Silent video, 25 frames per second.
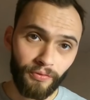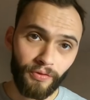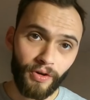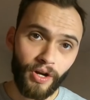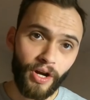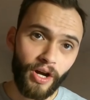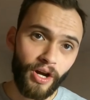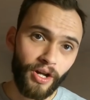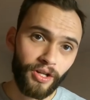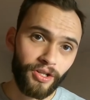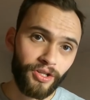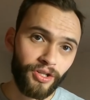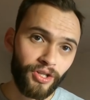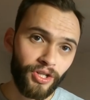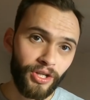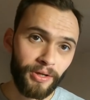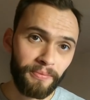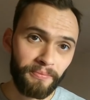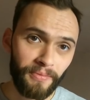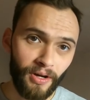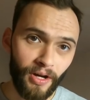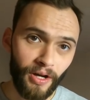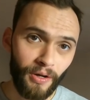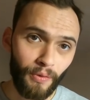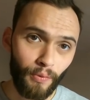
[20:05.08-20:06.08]
regards to
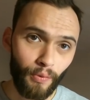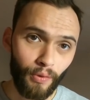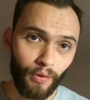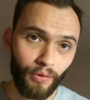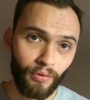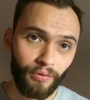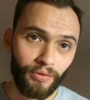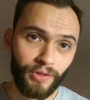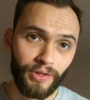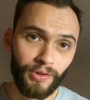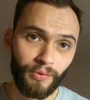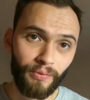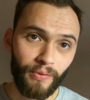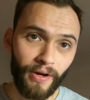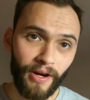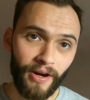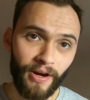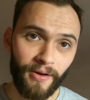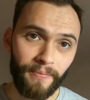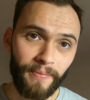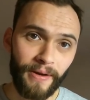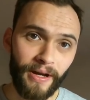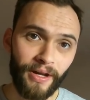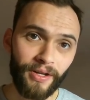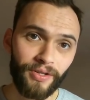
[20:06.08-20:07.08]
my walls,
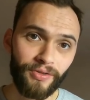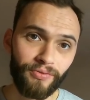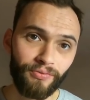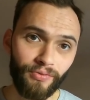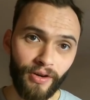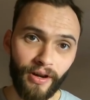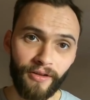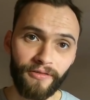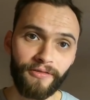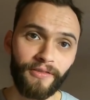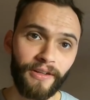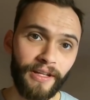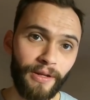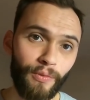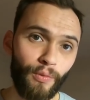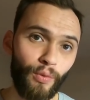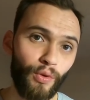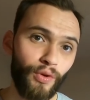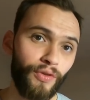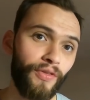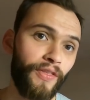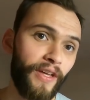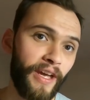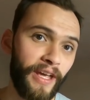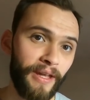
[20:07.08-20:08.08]
whereabouts roughly
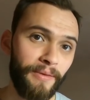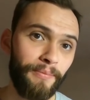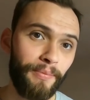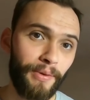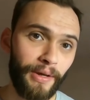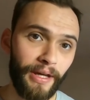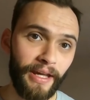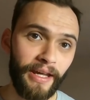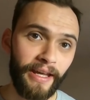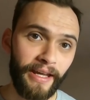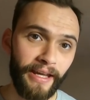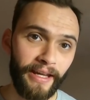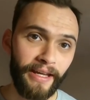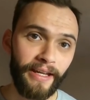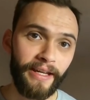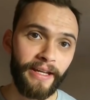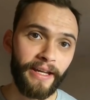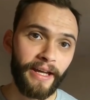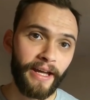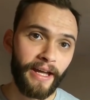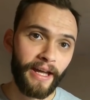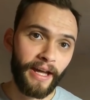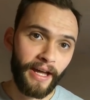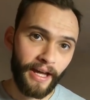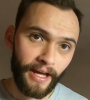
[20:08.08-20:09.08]
would they be
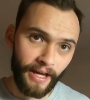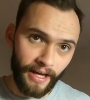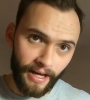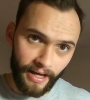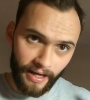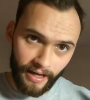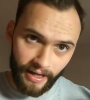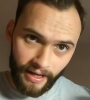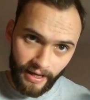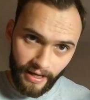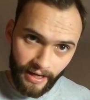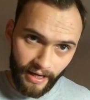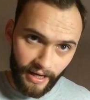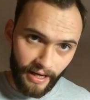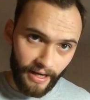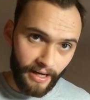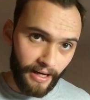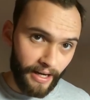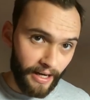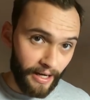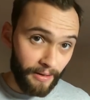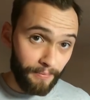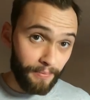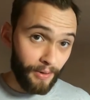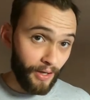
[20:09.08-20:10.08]
in
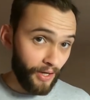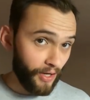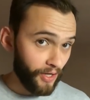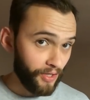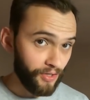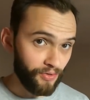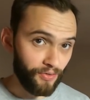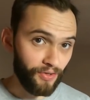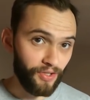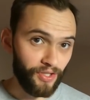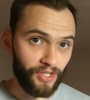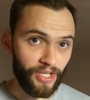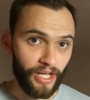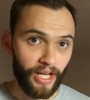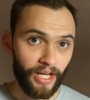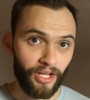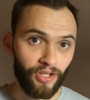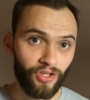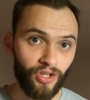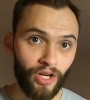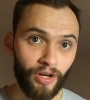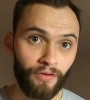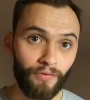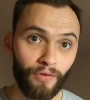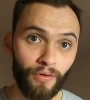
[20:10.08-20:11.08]
a plastering set
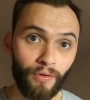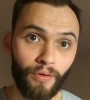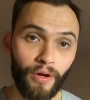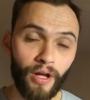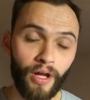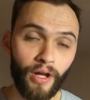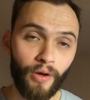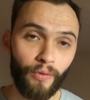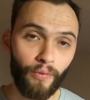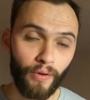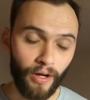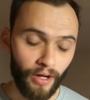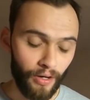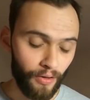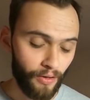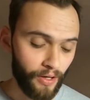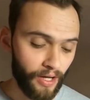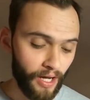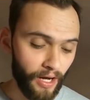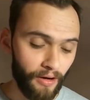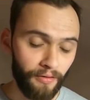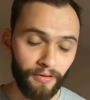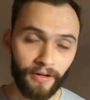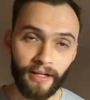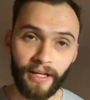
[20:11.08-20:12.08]
in general? Well,
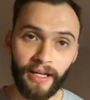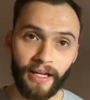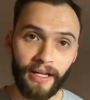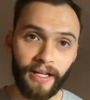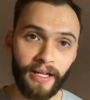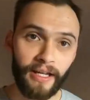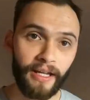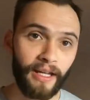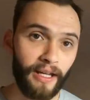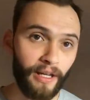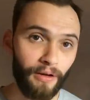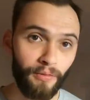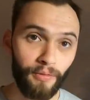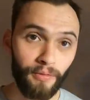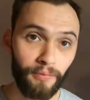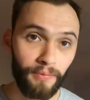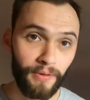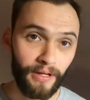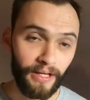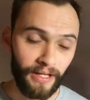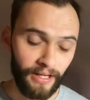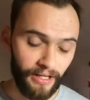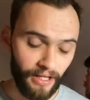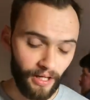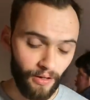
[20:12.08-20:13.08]
currently it would
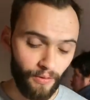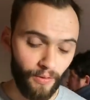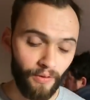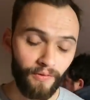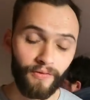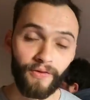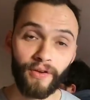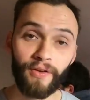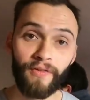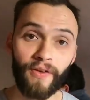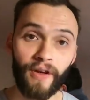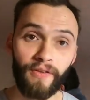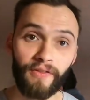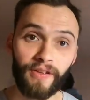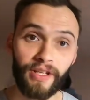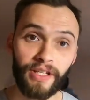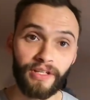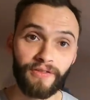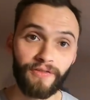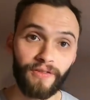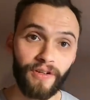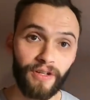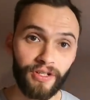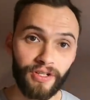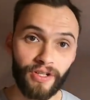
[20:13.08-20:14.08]
be the equivalent of having
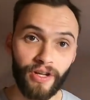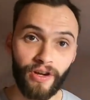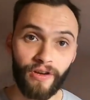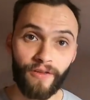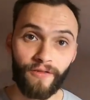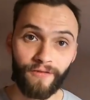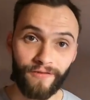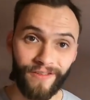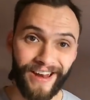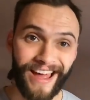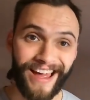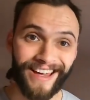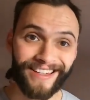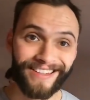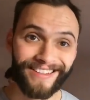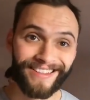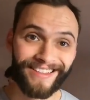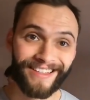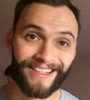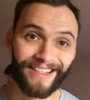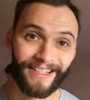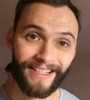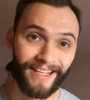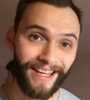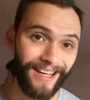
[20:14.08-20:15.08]
its first coat
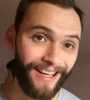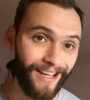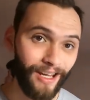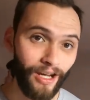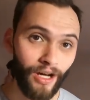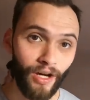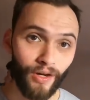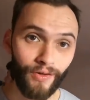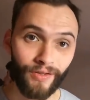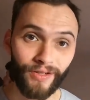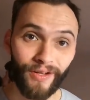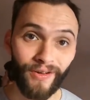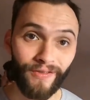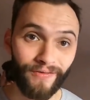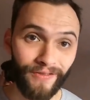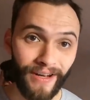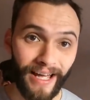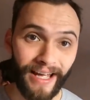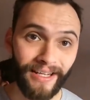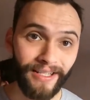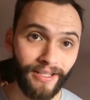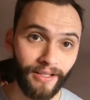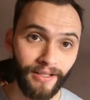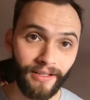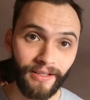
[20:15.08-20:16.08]
flattened, second coat
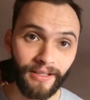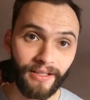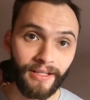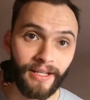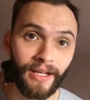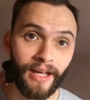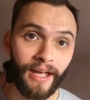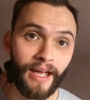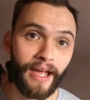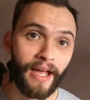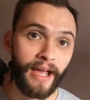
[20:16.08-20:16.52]
flattened,